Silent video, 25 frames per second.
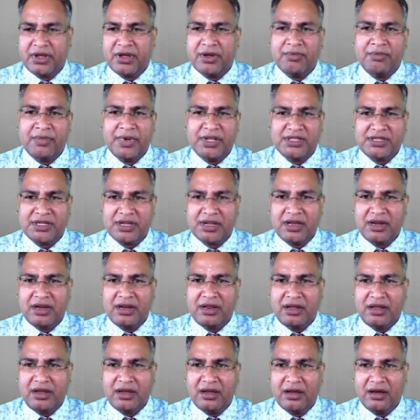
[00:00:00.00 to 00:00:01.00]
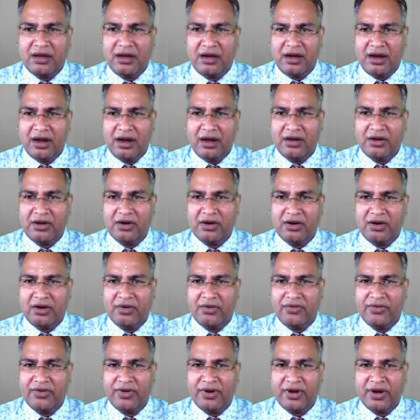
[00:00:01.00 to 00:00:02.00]
Basically, height of
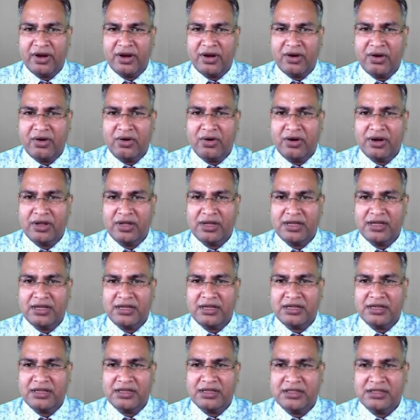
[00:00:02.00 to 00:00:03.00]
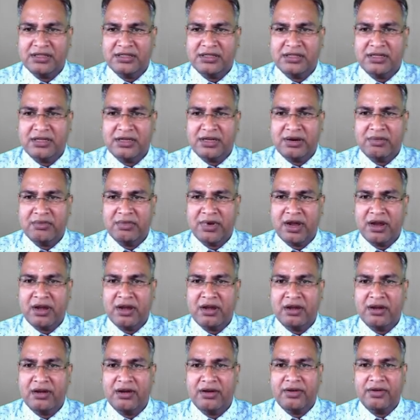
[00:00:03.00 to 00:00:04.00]
a node is determined
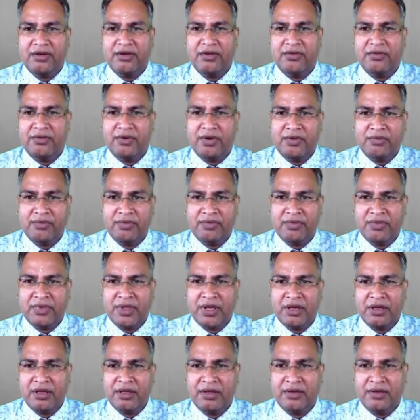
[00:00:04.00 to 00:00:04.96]
from the